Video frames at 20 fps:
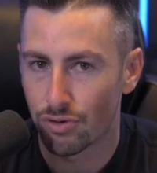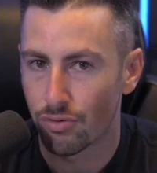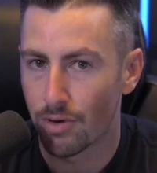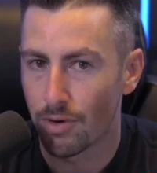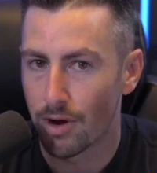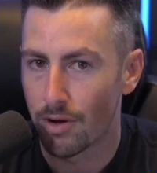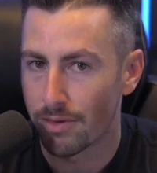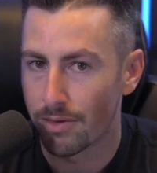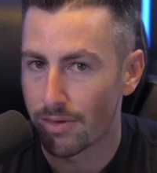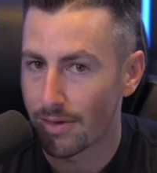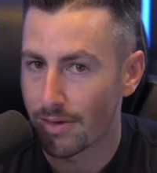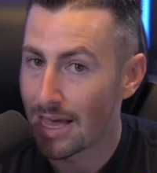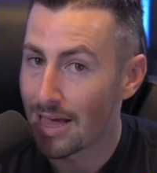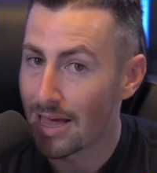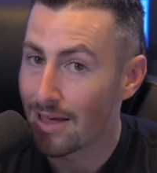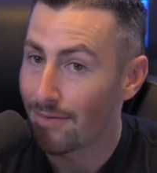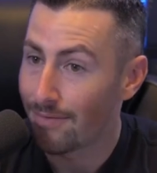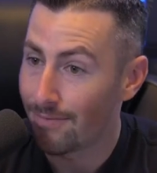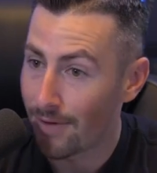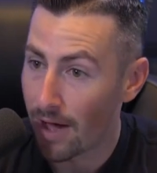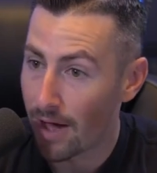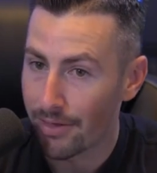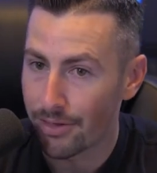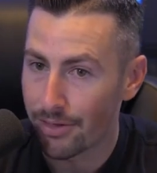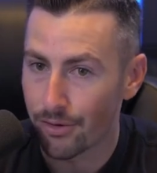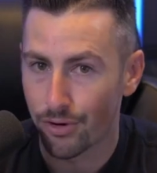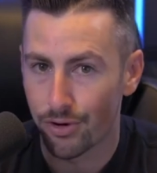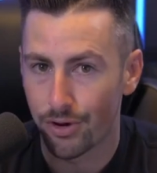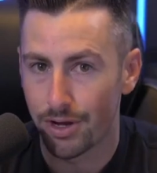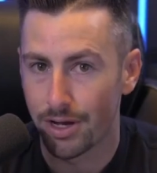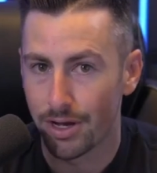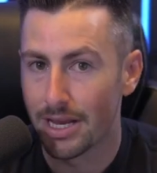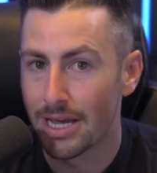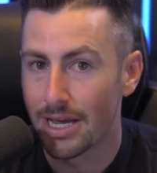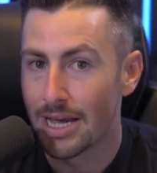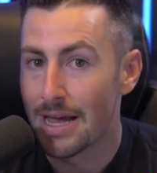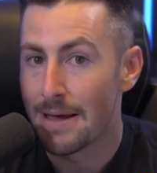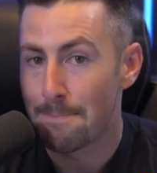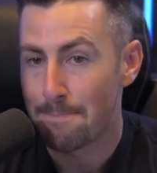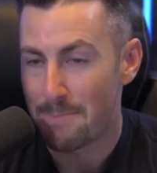growth, fatherhood,
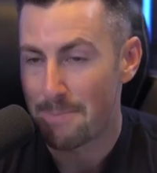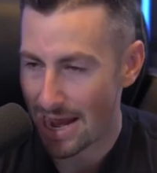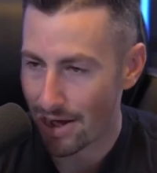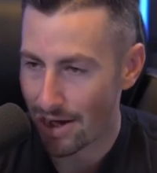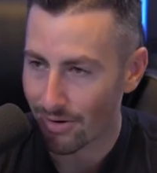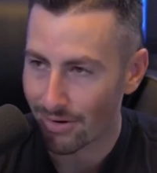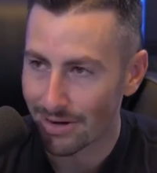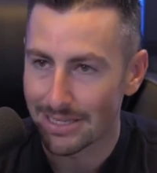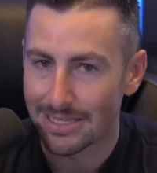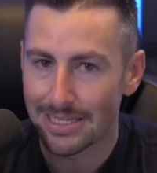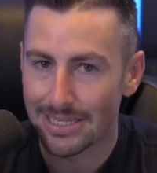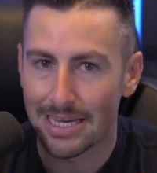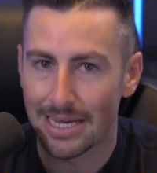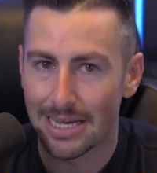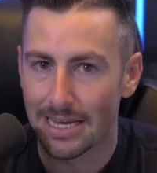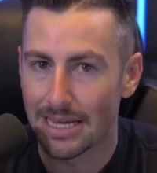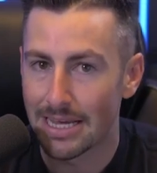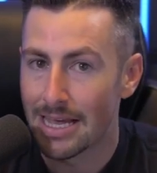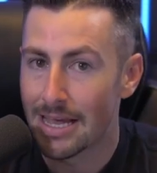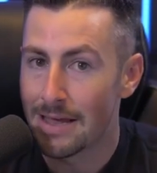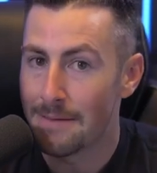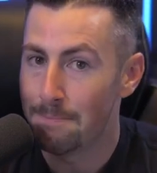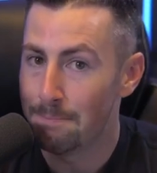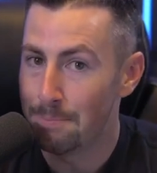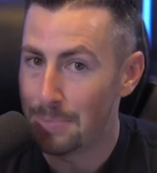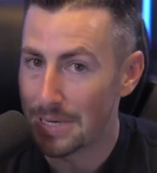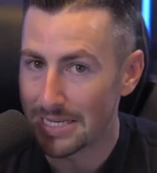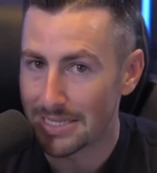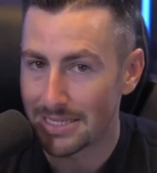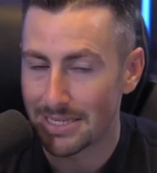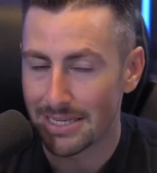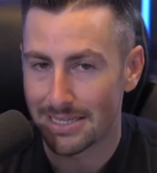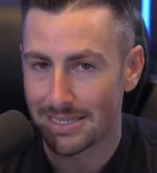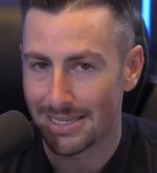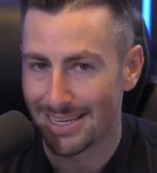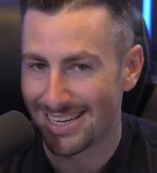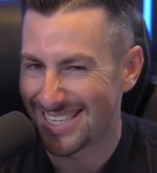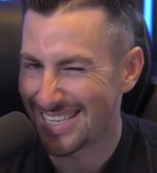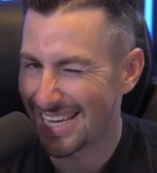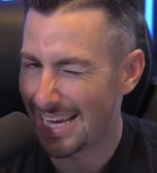parenting,
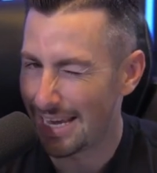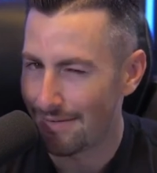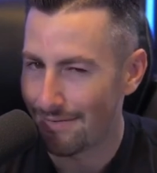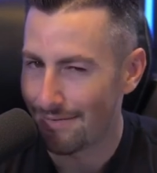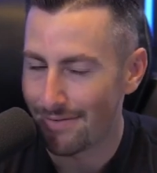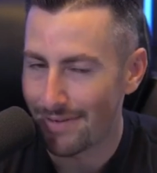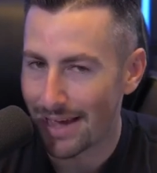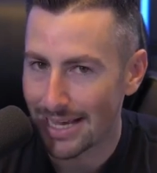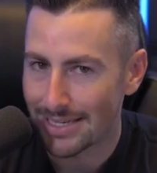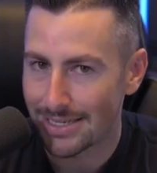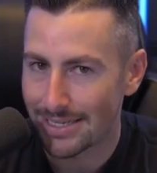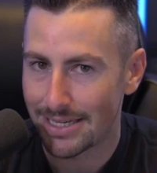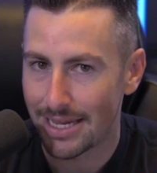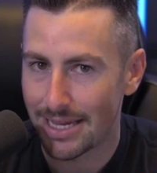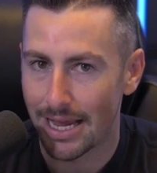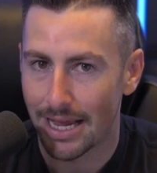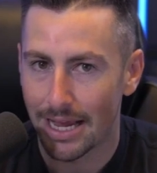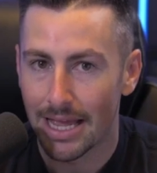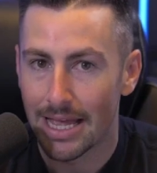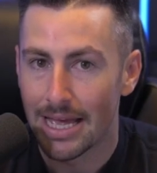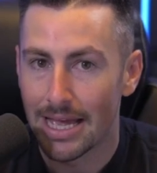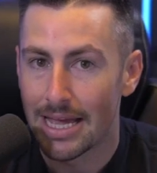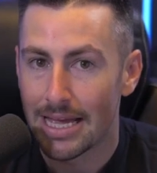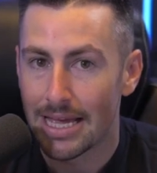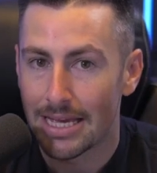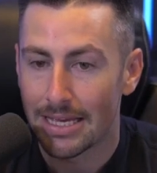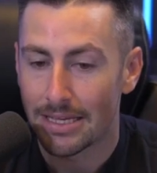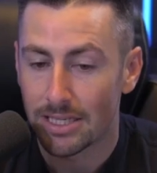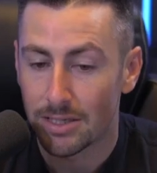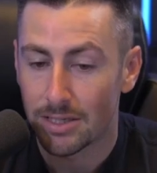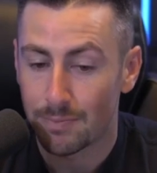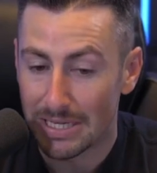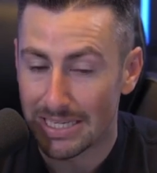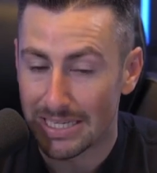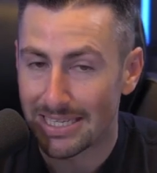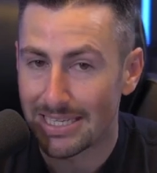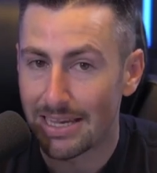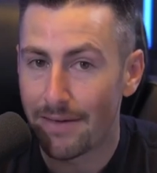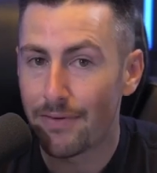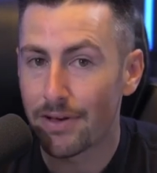businesses, investing,
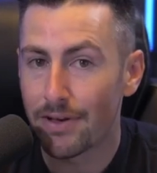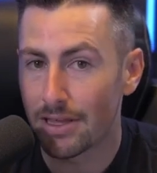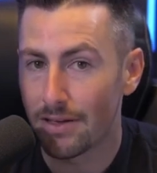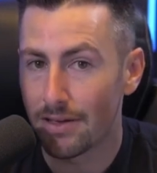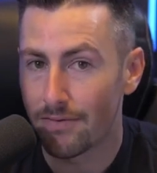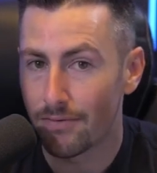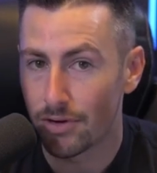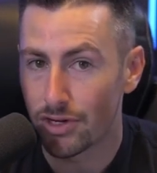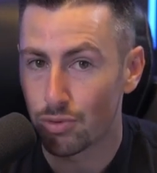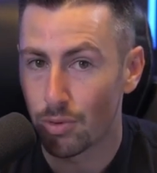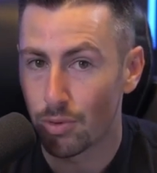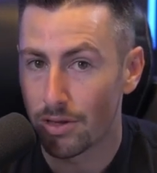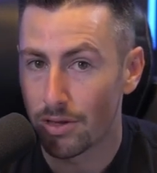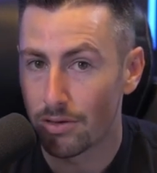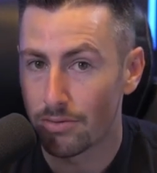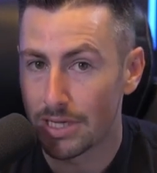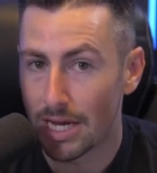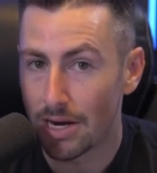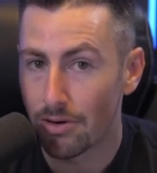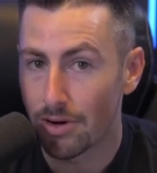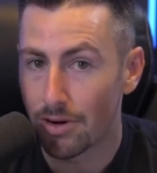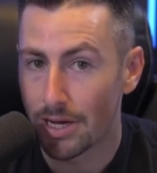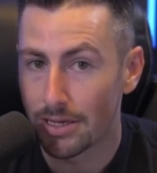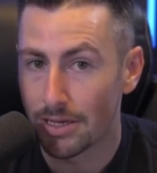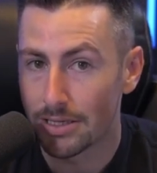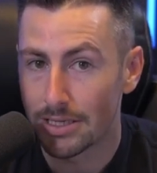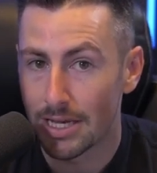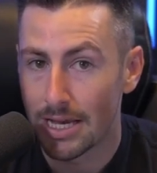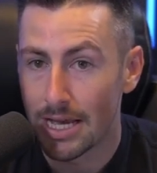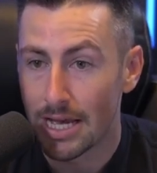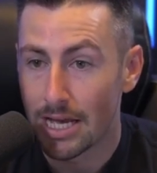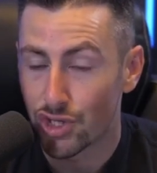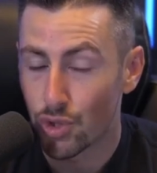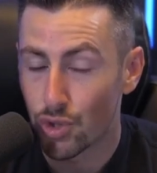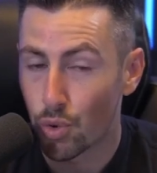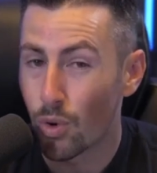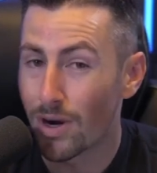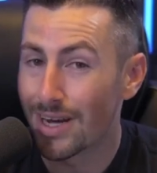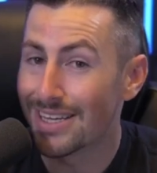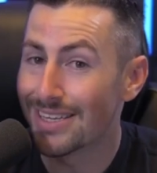specifically for each one of those areas.
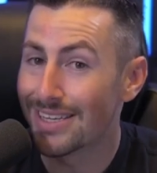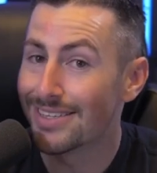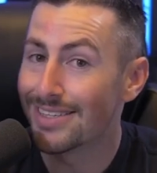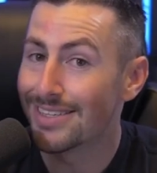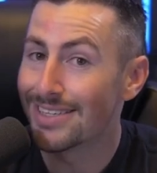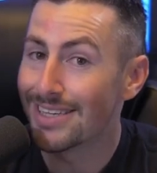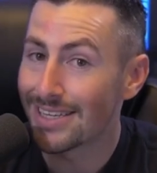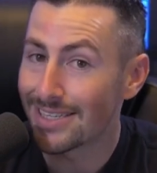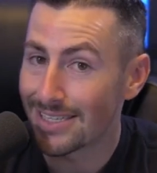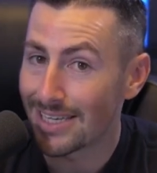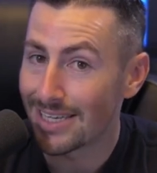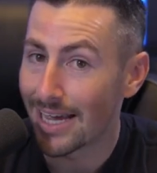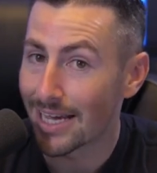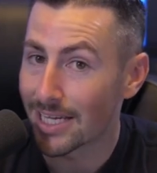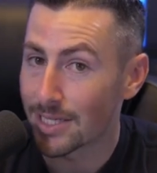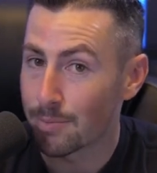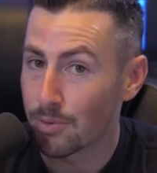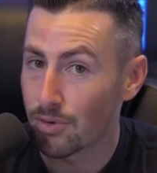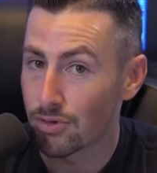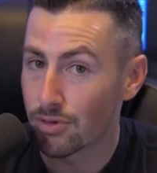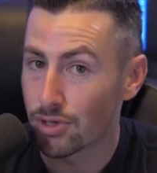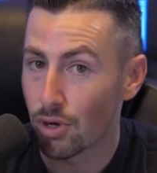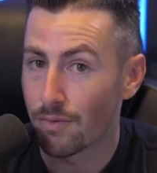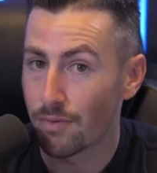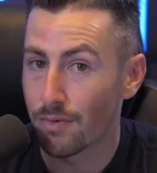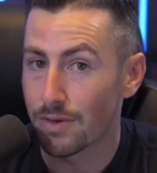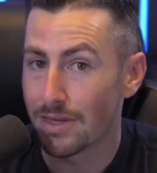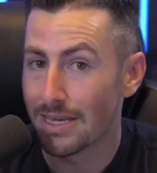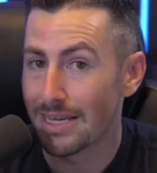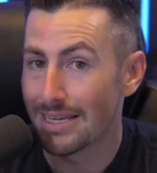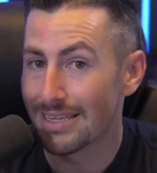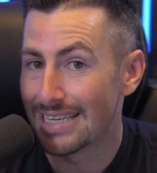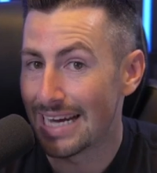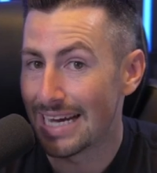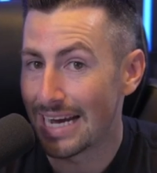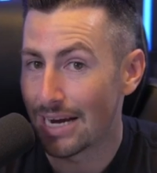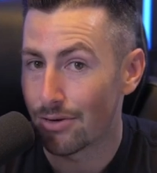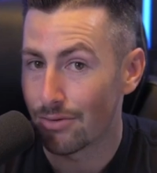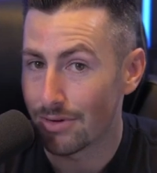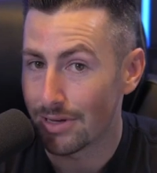twenty-six experts over the
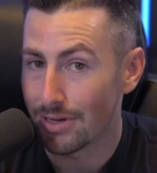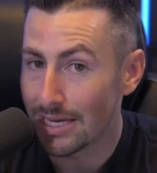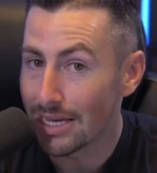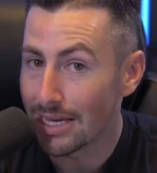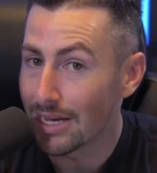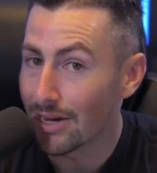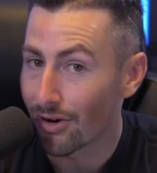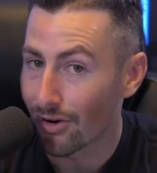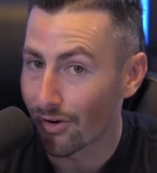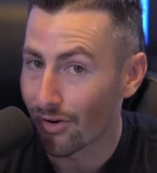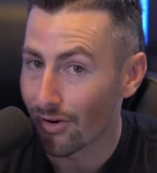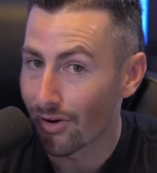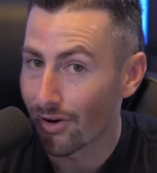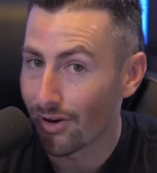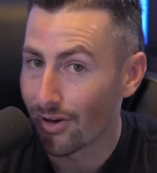entire year